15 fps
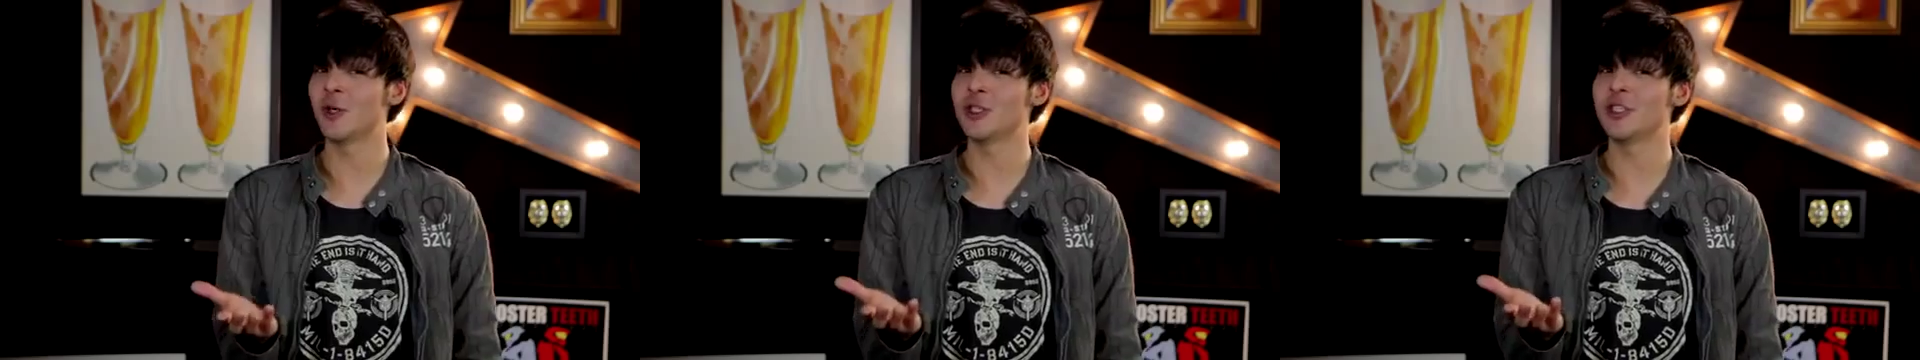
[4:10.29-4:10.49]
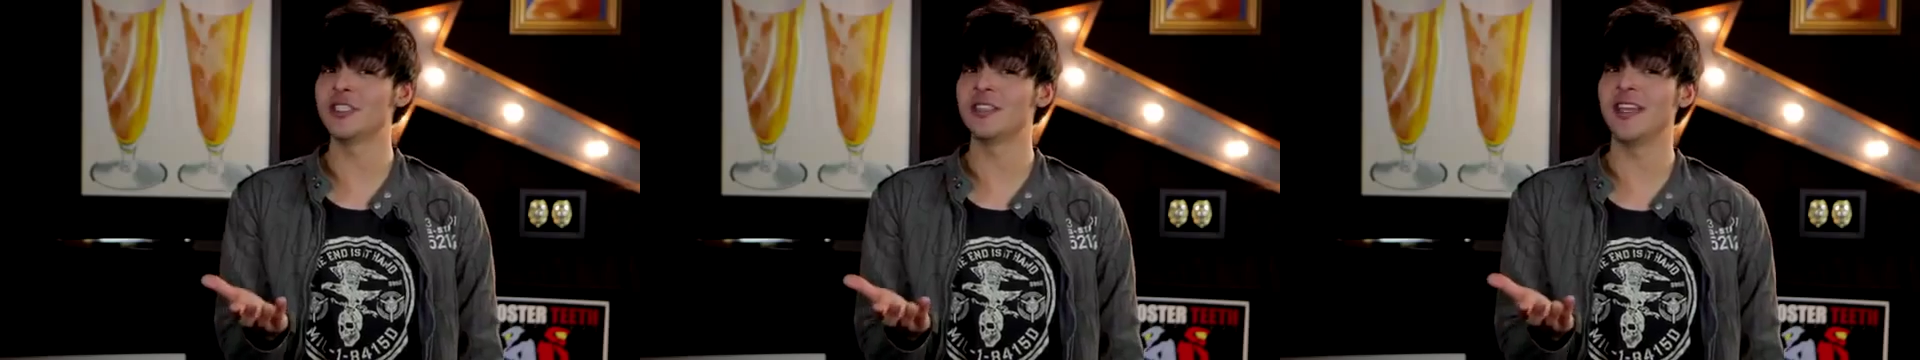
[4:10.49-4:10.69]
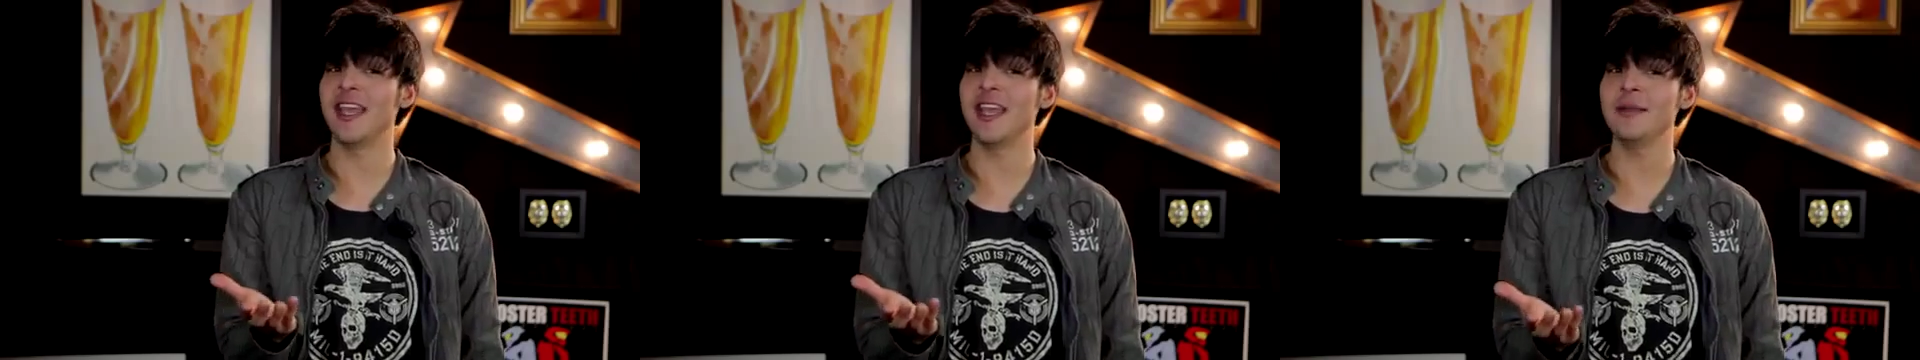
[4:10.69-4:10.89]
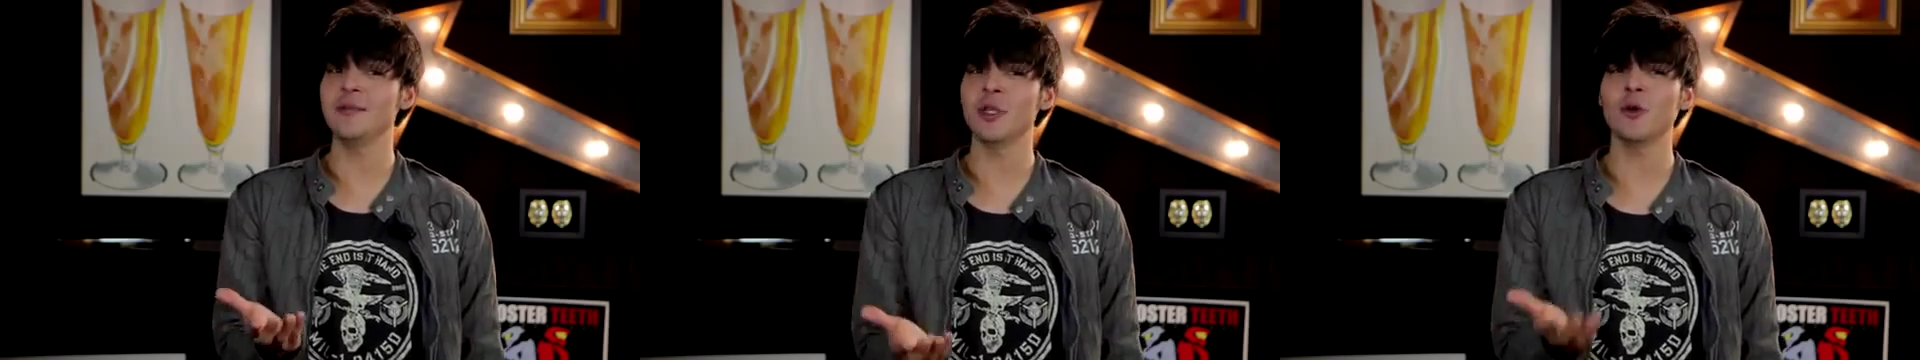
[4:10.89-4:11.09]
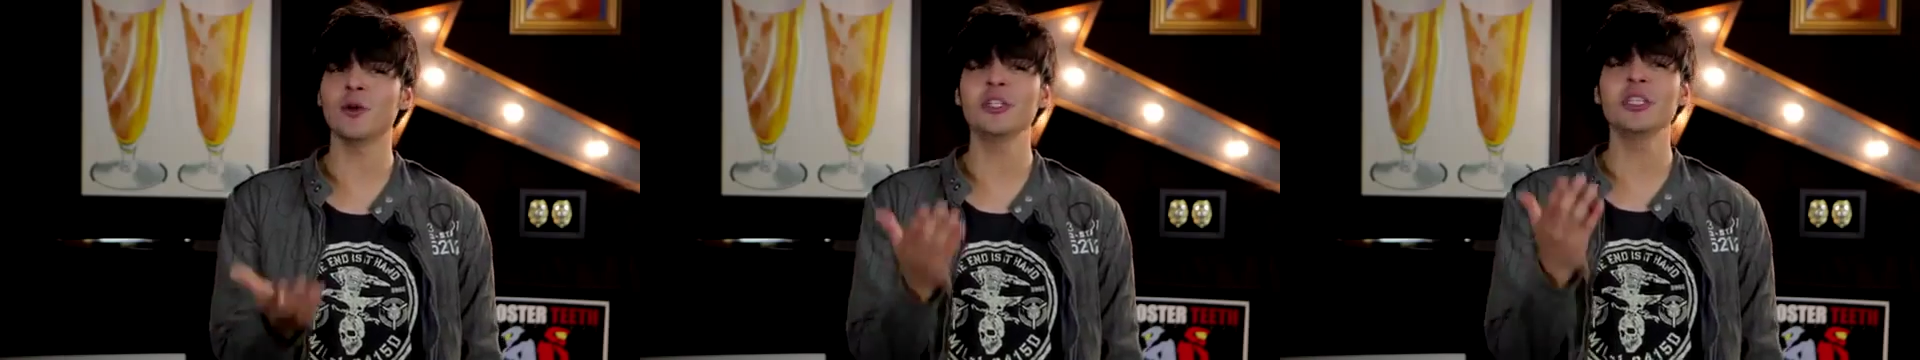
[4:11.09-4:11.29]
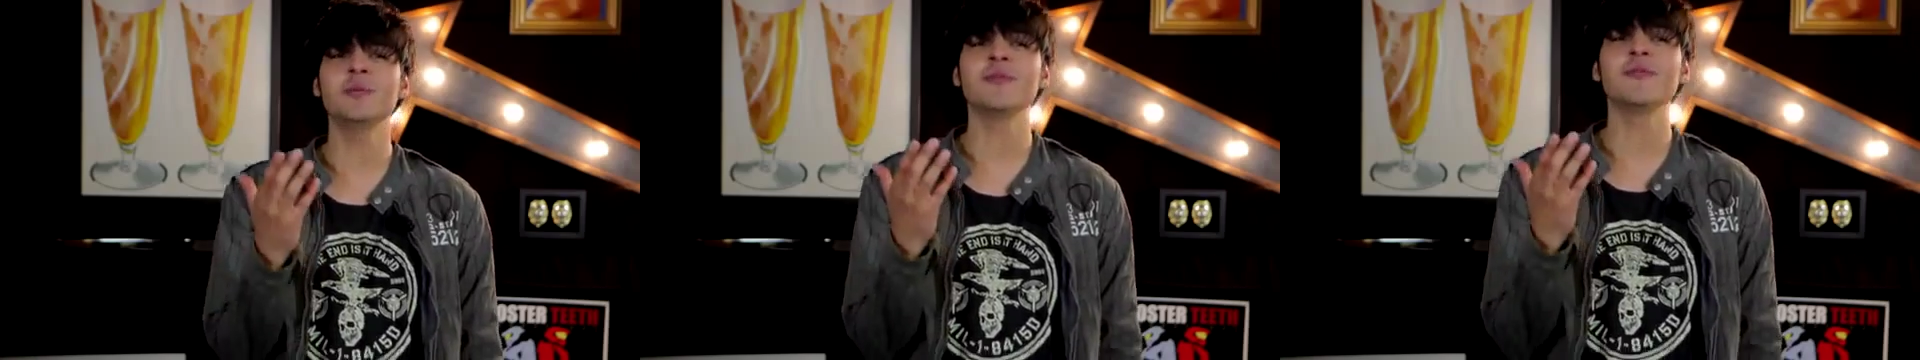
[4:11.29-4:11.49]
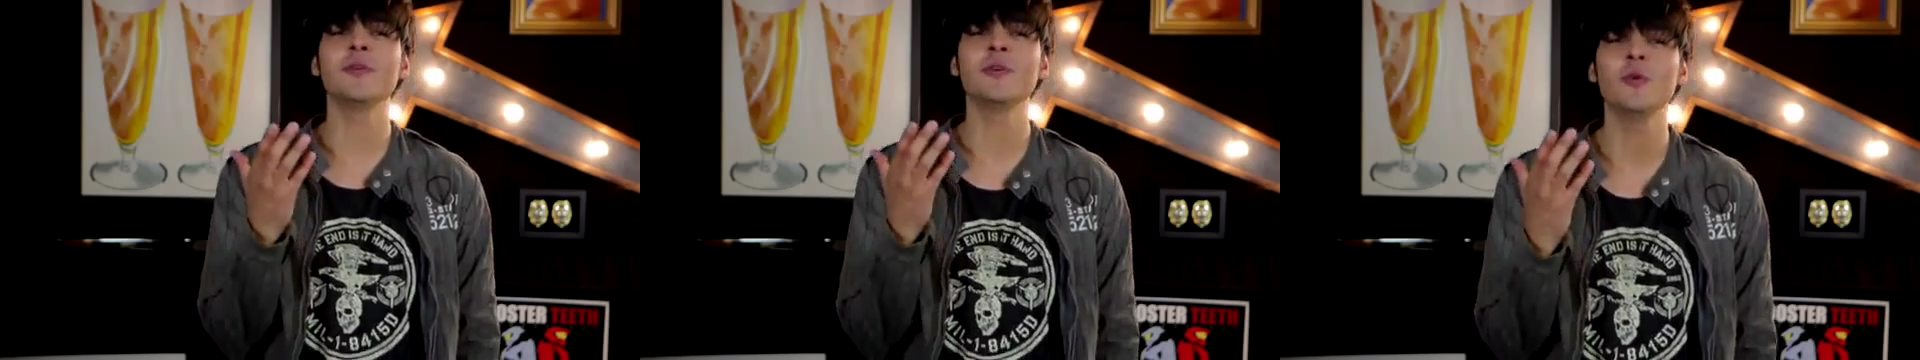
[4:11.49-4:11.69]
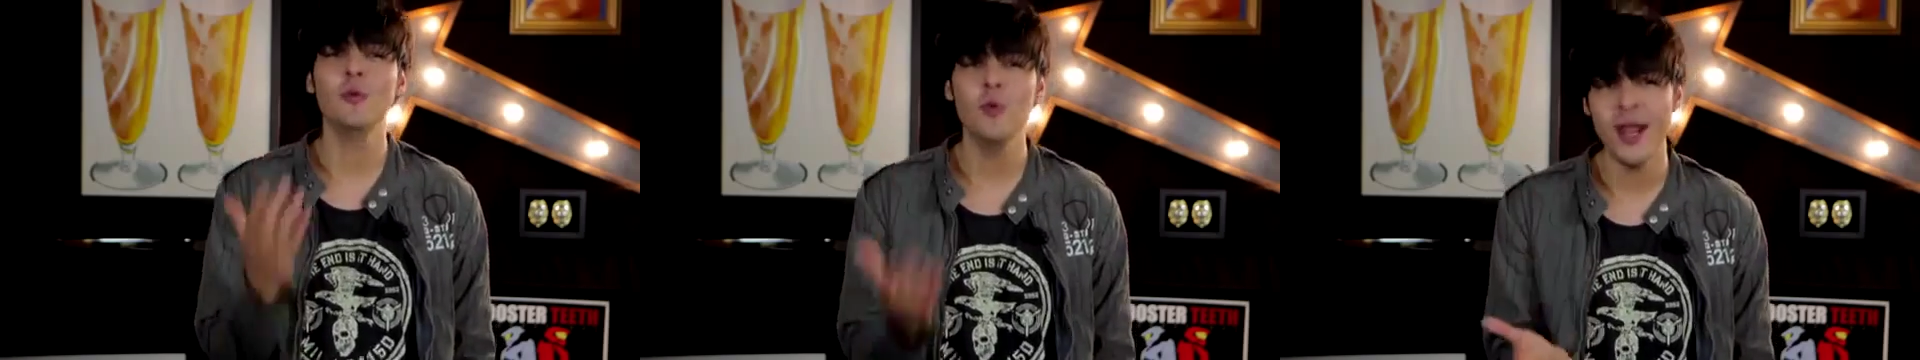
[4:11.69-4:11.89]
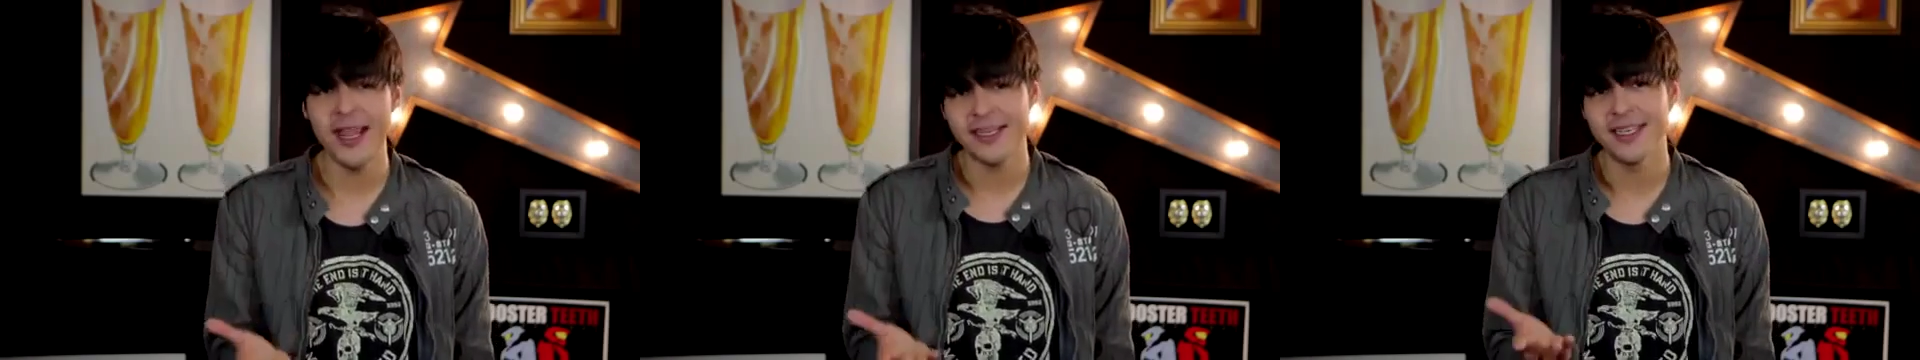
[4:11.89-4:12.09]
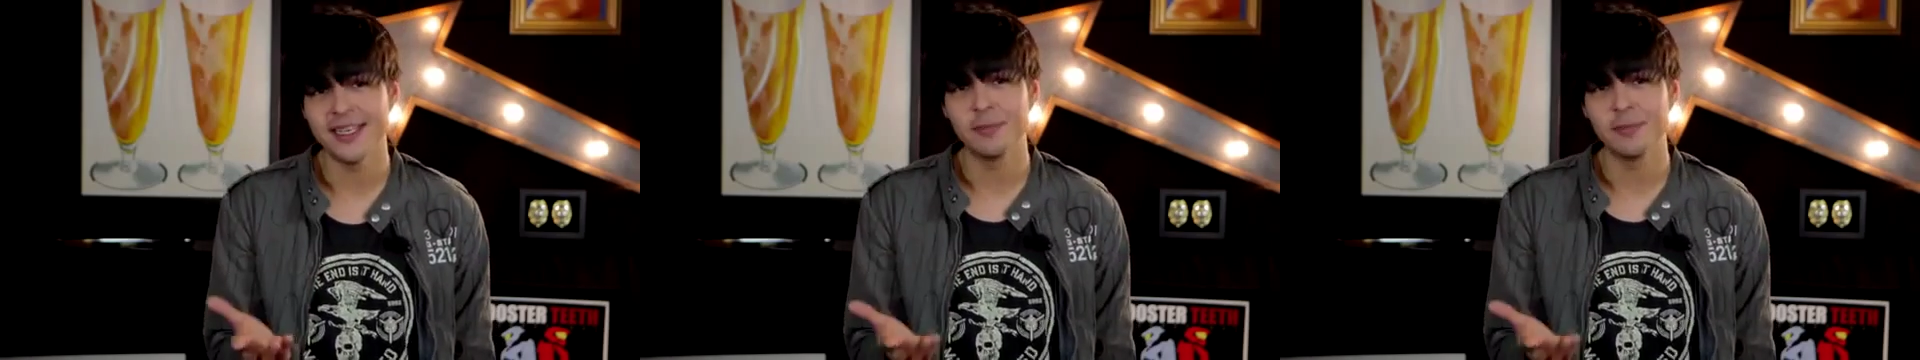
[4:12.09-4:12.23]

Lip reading: versions of games, or do you prefer to wait